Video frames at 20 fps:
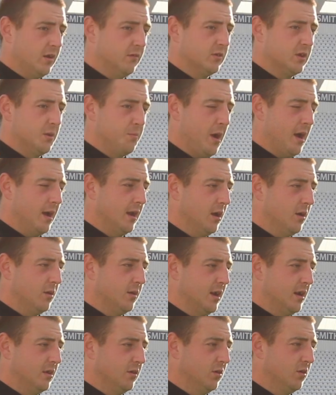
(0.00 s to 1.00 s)
obviously, batting lower
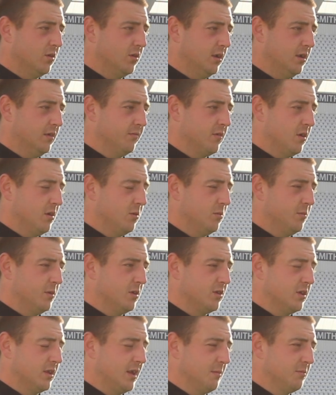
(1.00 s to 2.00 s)
down the order, you've got to
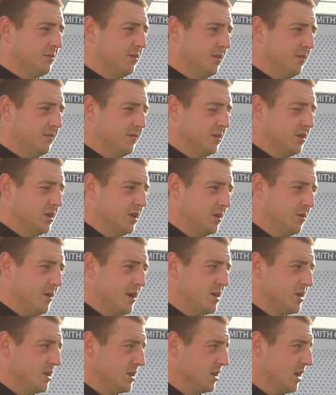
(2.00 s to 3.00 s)
almost adapt to different
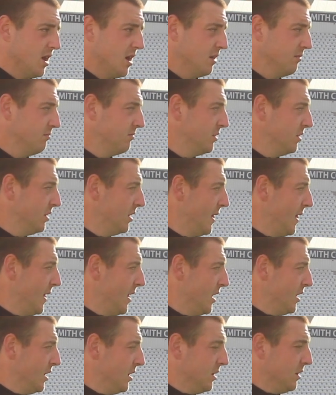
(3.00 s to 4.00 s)
situations. Like
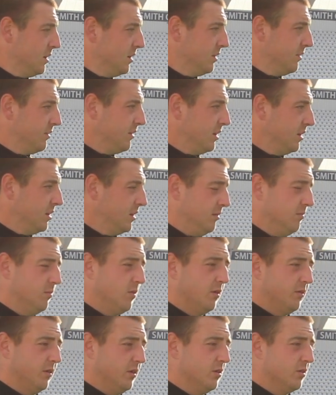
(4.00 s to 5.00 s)
the
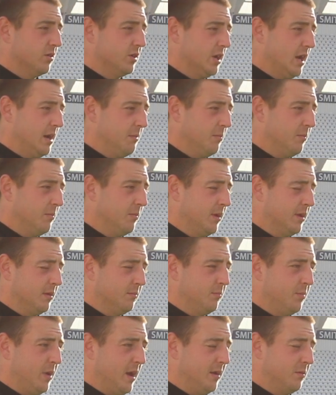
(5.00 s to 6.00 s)
Yorkshire game,
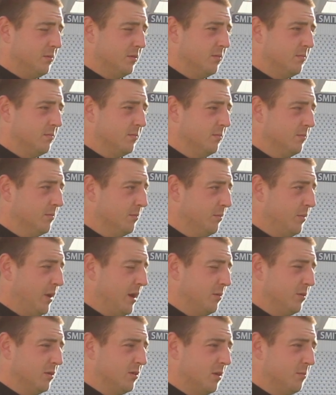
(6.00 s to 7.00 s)
batted
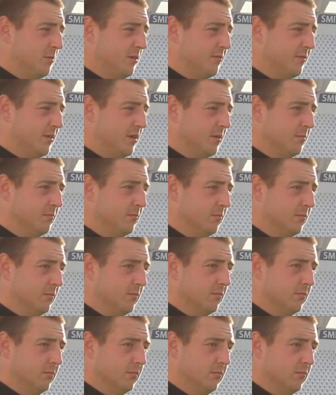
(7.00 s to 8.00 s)
with Tommy for
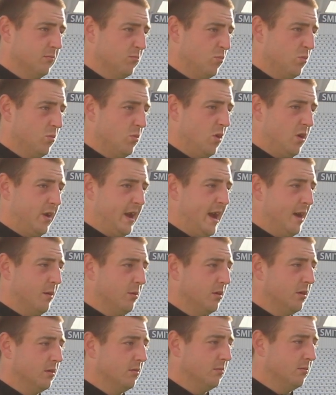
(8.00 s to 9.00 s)
what, an hour,